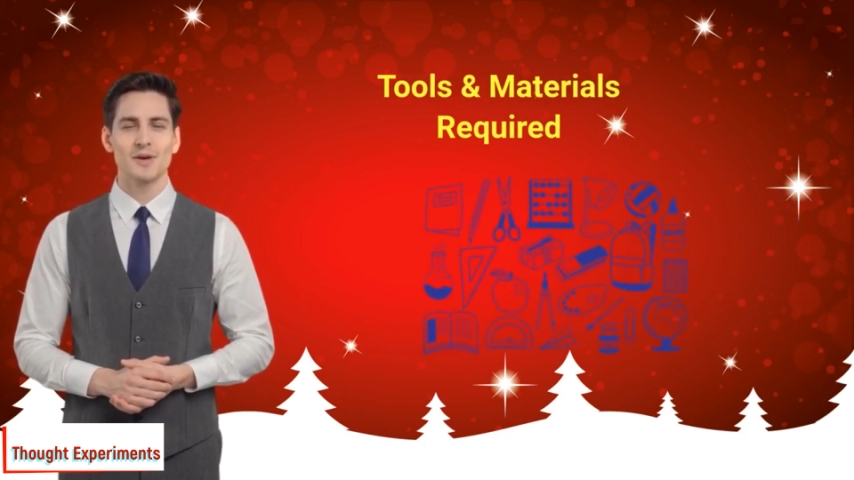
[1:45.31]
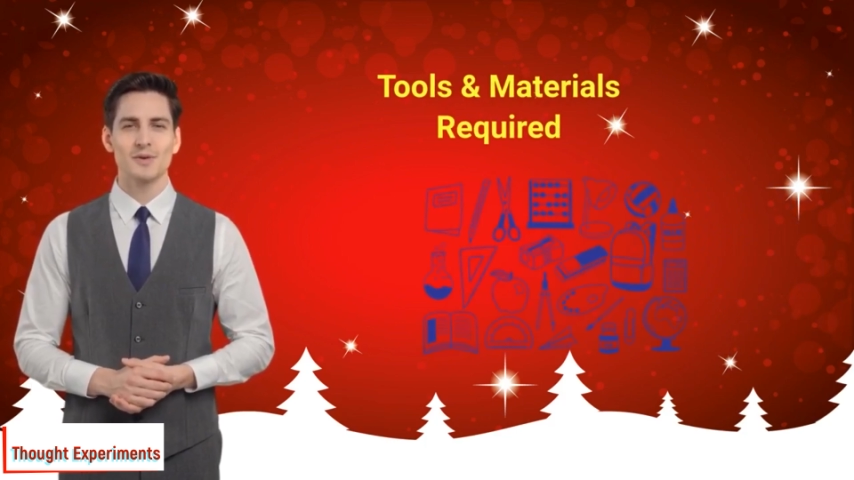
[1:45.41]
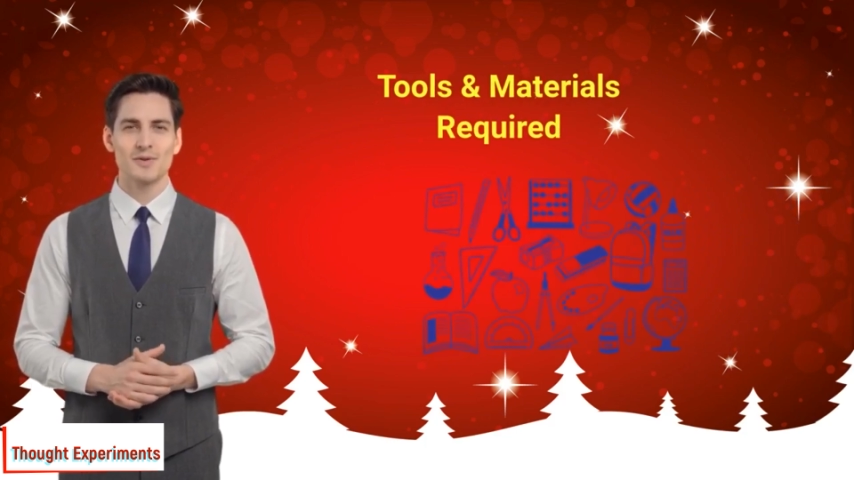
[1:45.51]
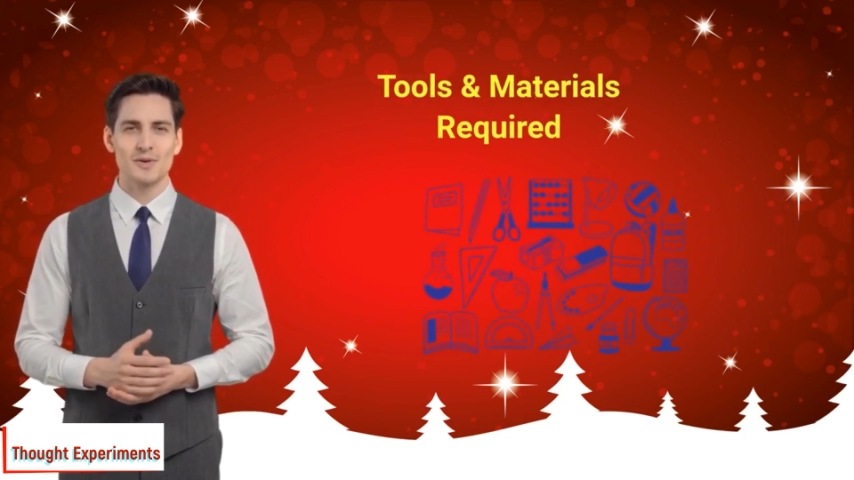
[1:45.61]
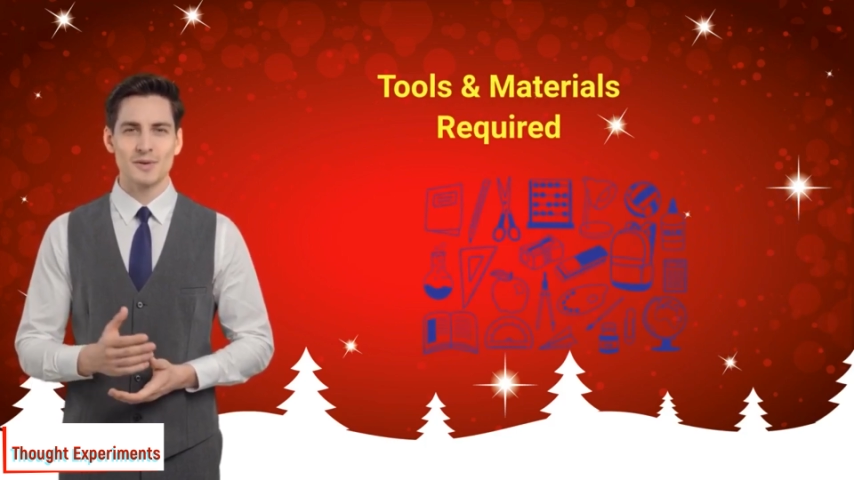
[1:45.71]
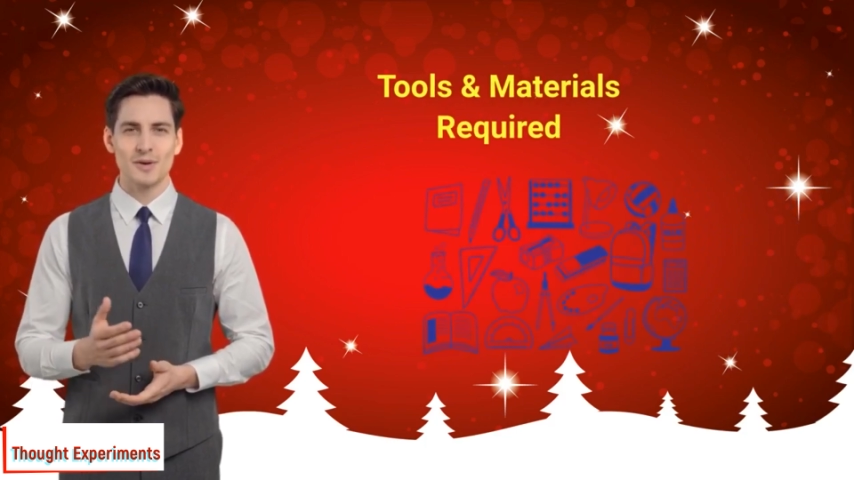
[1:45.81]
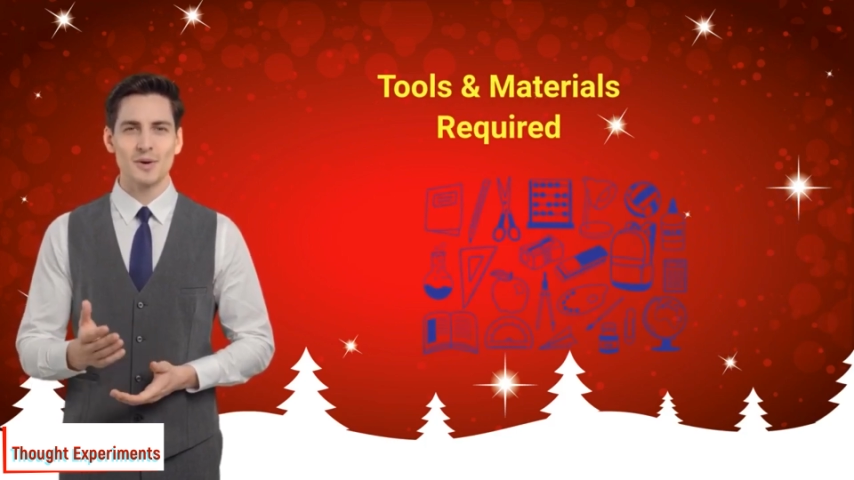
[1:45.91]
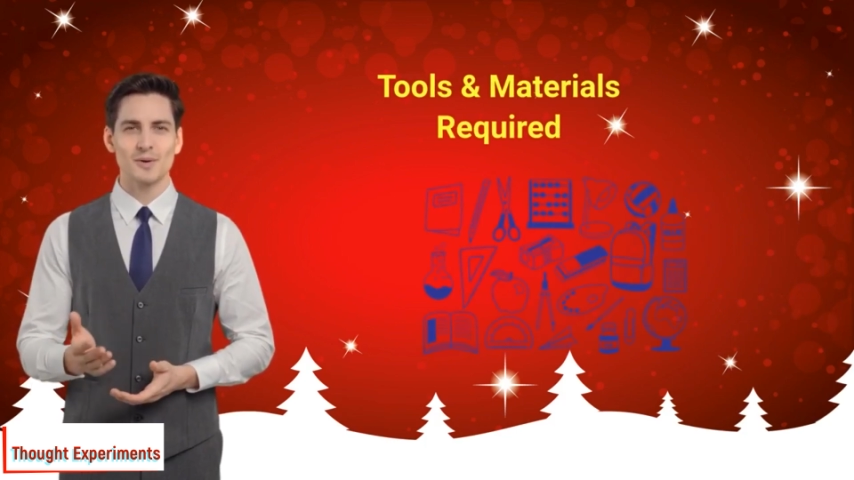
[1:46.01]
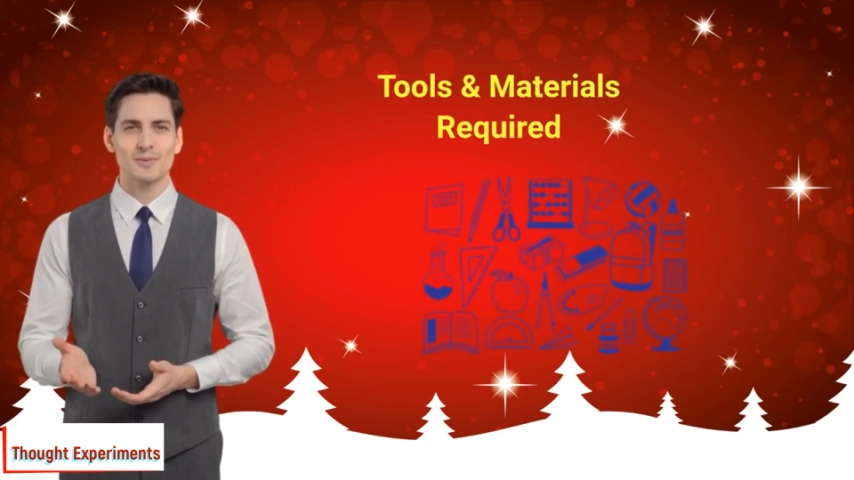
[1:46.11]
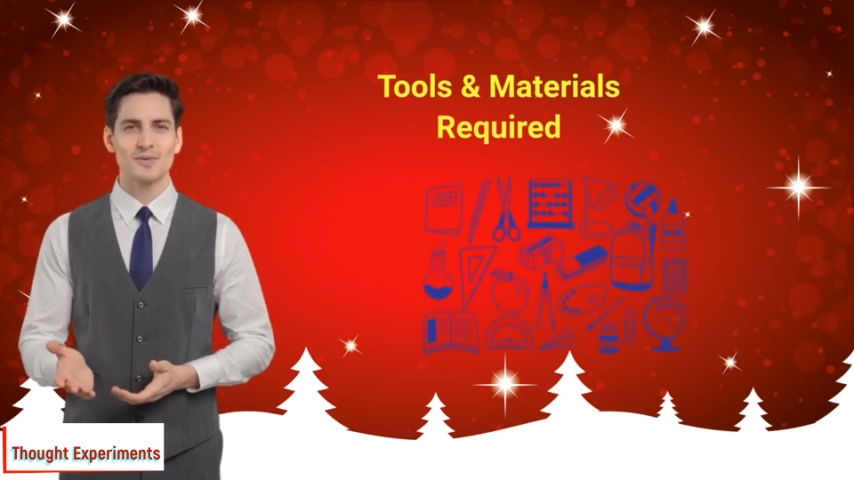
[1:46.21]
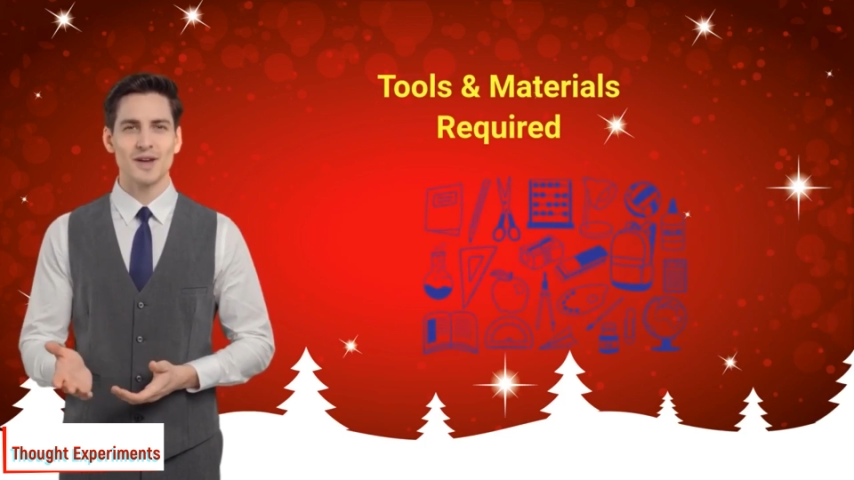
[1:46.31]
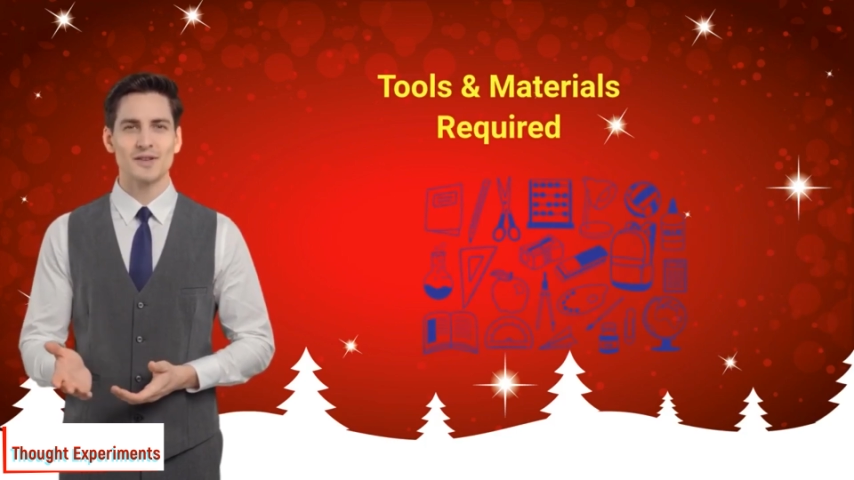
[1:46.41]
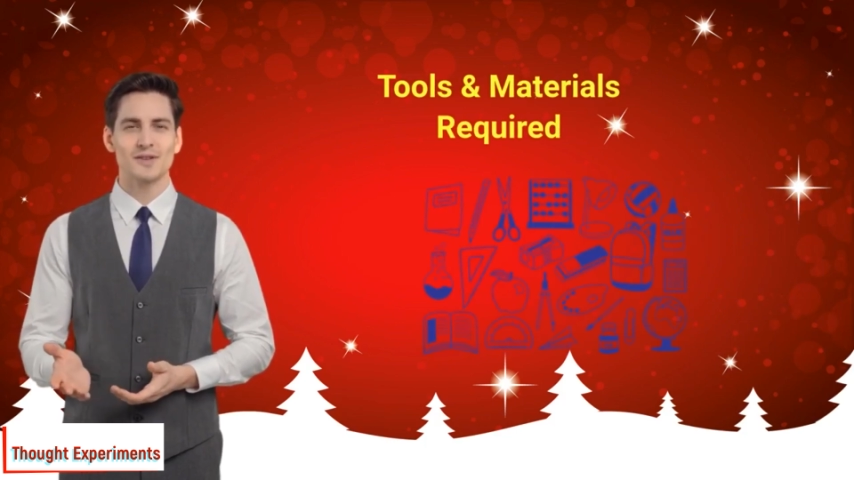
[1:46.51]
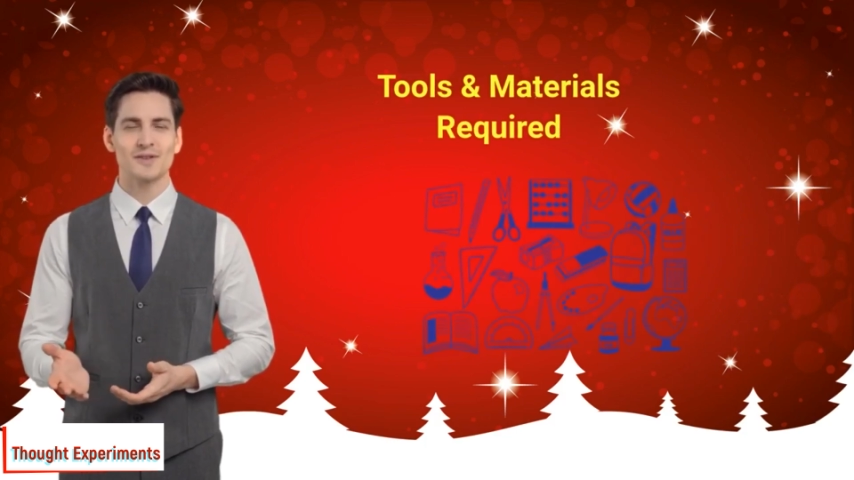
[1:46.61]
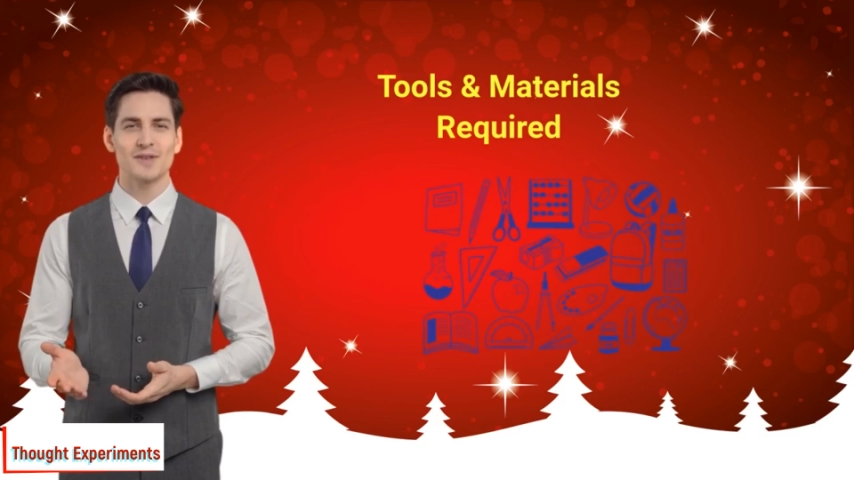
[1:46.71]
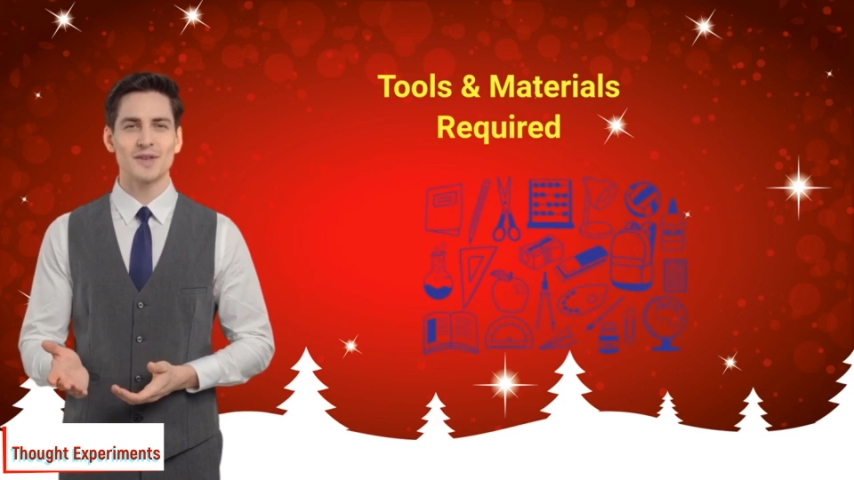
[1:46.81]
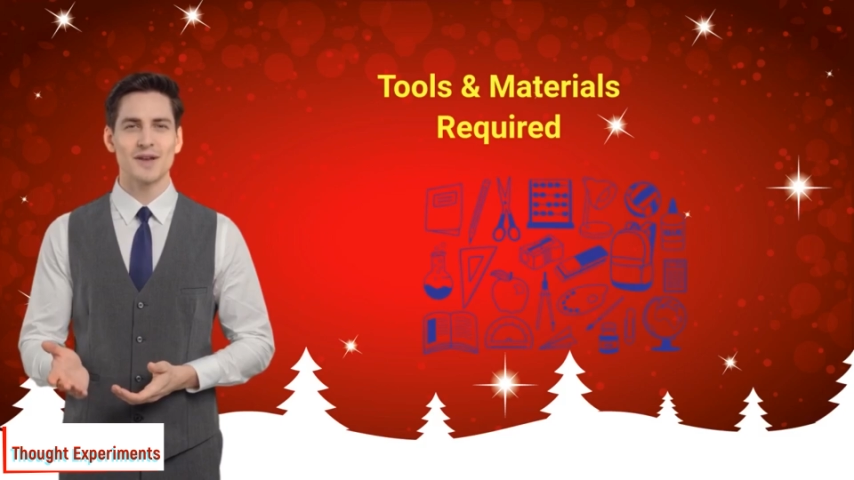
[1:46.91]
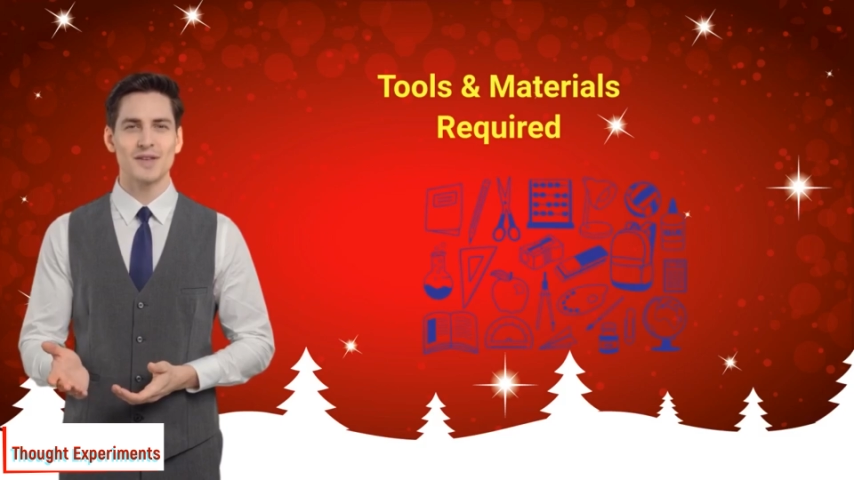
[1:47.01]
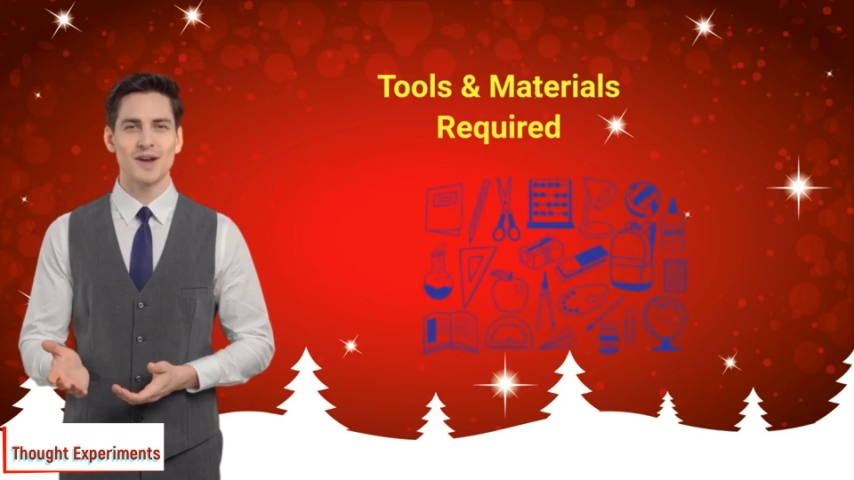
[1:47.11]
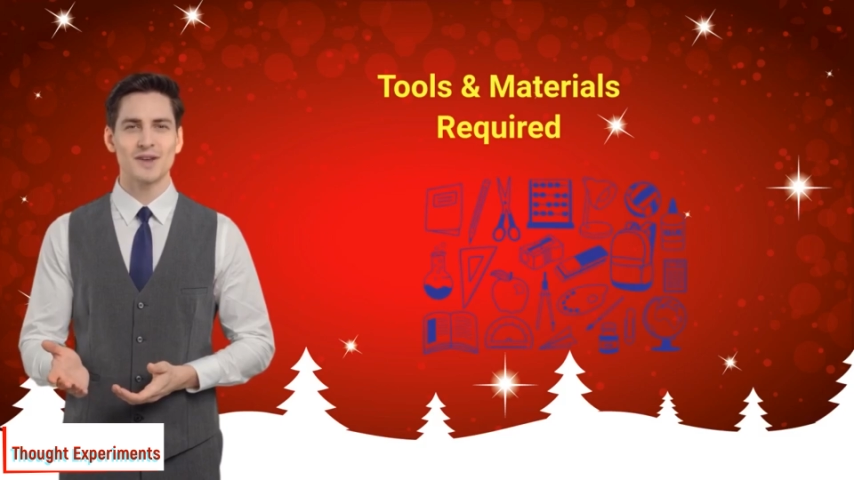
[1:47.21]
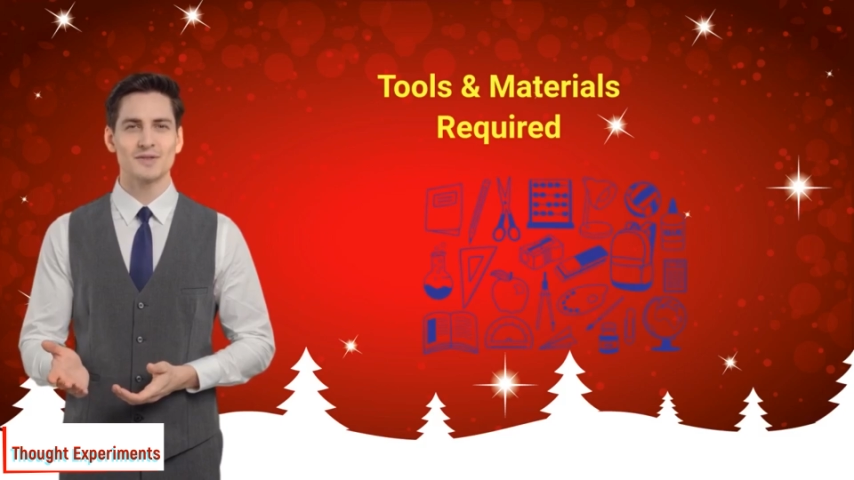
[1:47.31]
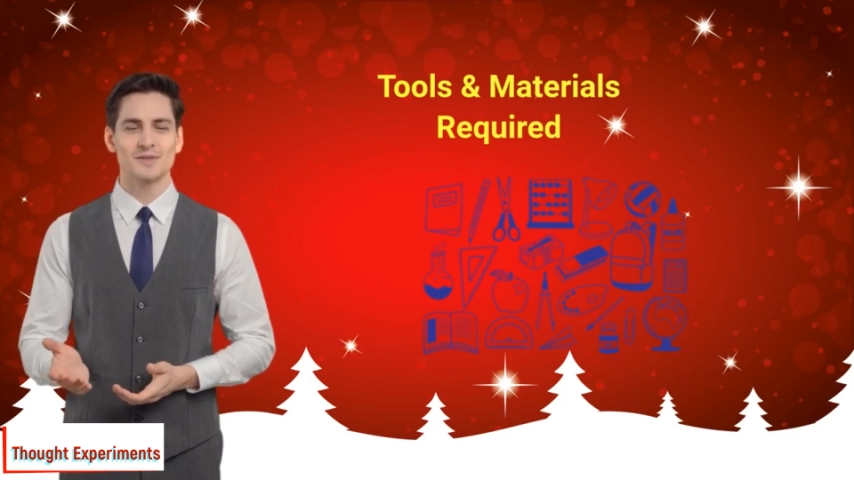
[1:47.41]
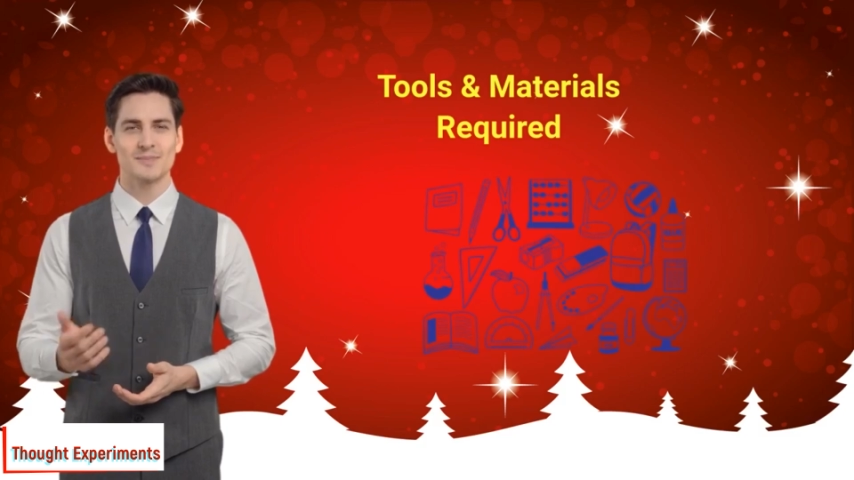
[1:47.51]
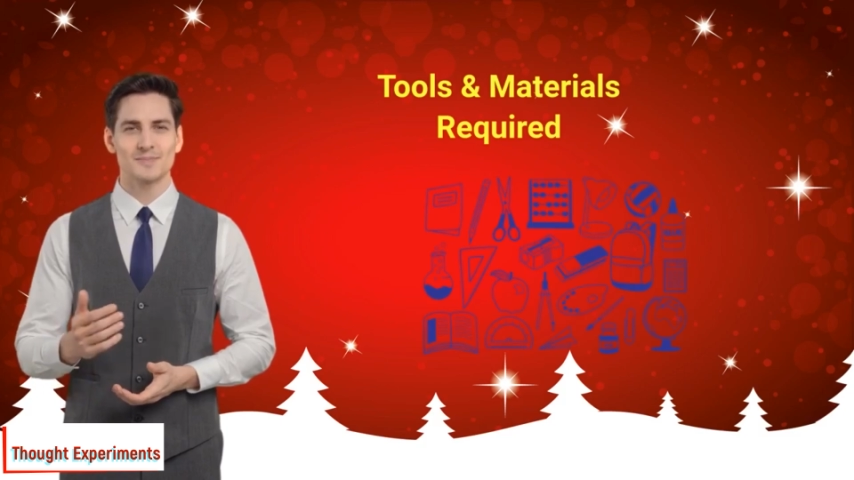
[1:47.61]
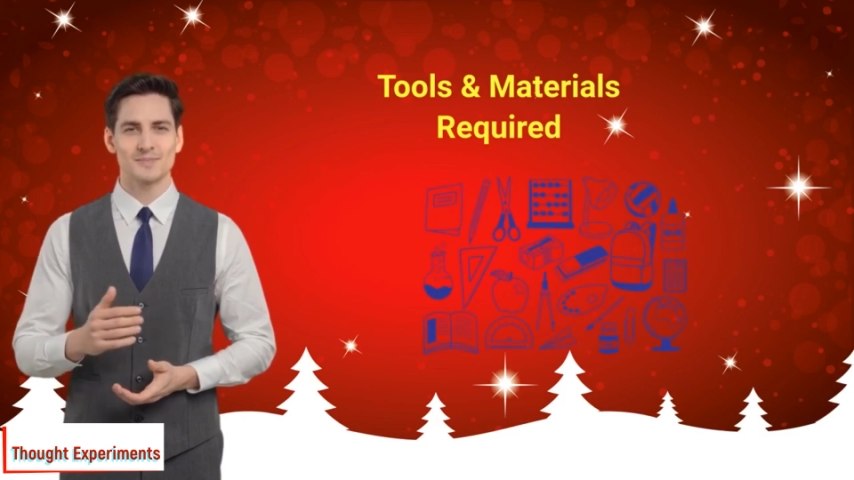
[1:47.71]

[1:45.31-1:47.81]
be used to record reflections and ideas.